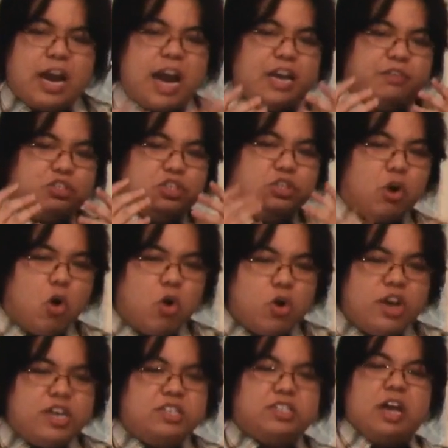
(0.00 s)
kind of
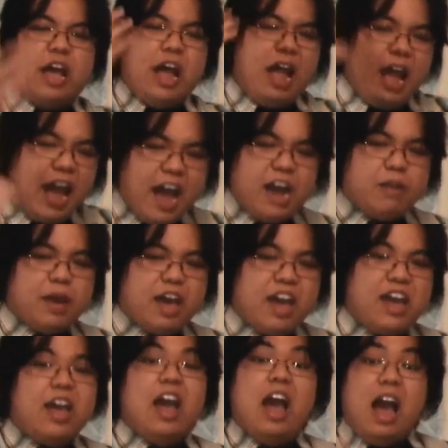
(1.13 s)
stories,
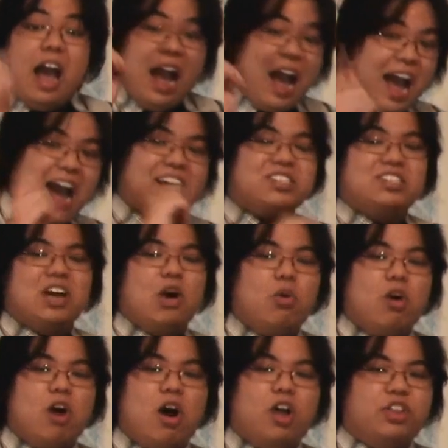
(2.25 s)
anime, Accel
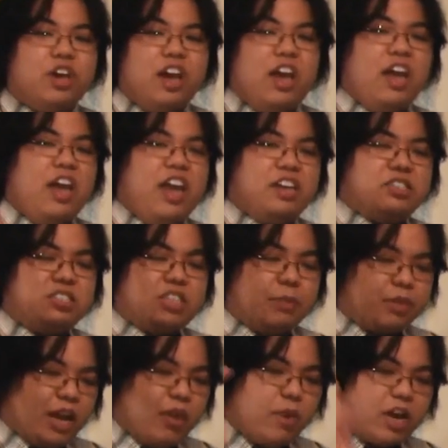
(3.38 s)
World is
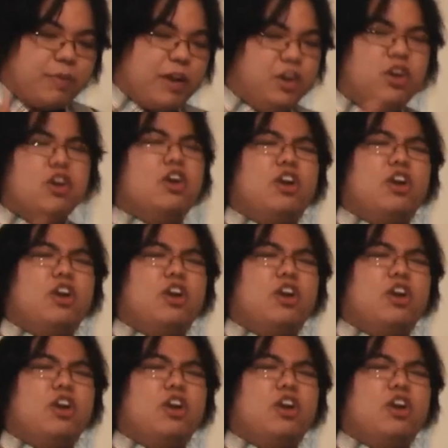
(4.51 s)
something I recommend.